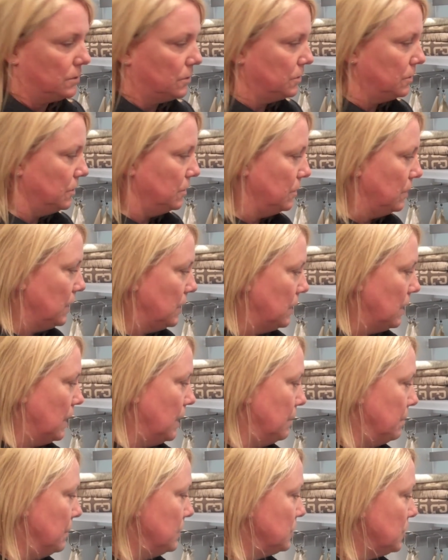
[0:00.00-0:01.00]
to
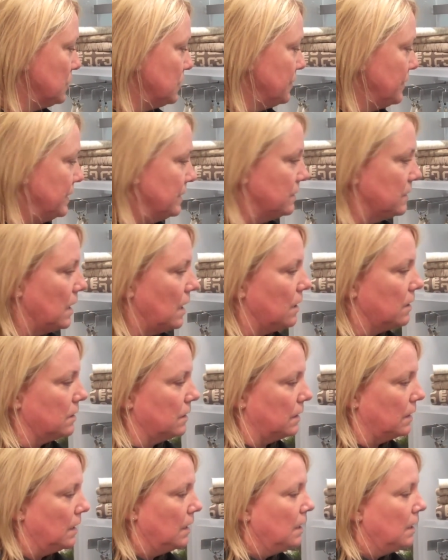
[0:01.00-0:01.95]
um, Josephine's garden.